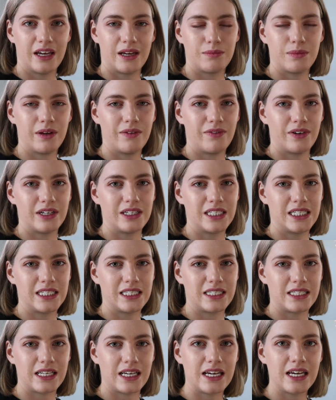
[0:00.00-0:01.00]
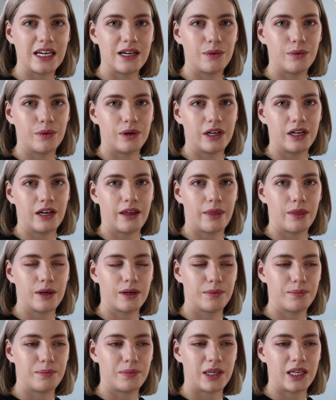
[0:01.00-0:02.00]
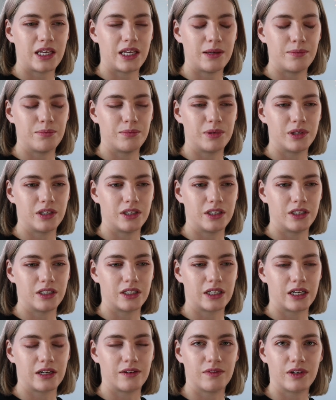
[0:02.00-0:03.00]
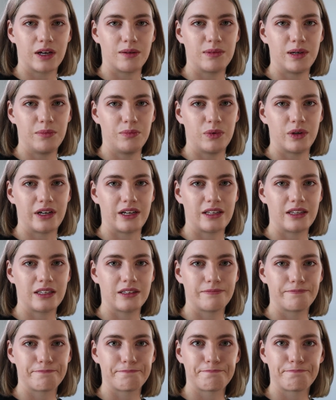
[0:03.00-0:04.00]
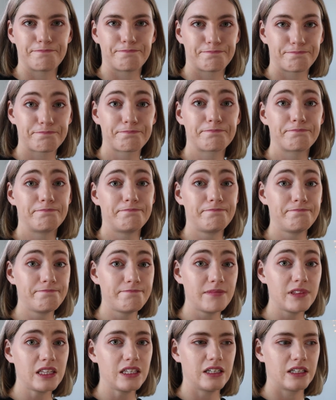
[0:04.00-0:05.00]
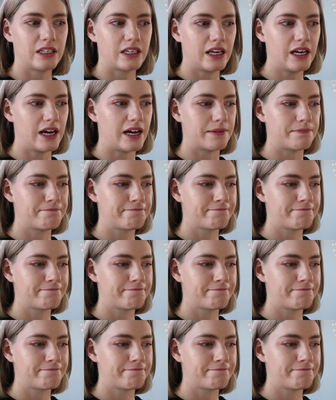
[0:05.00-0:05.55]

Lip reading: be fun to see what other people kind of come up with. Yeah.